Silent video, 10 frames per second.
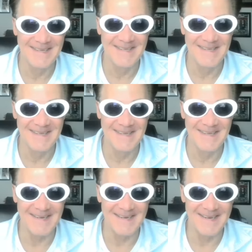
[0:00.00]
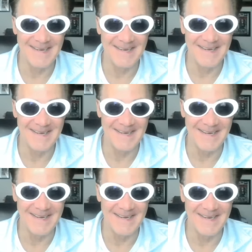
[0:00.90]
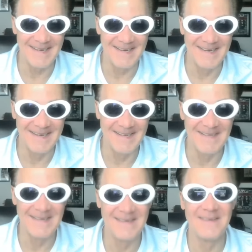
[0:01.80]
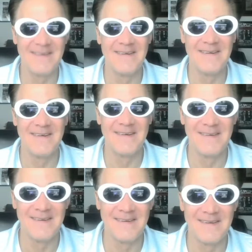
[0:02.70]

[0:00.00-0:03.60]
The person shown says nothing.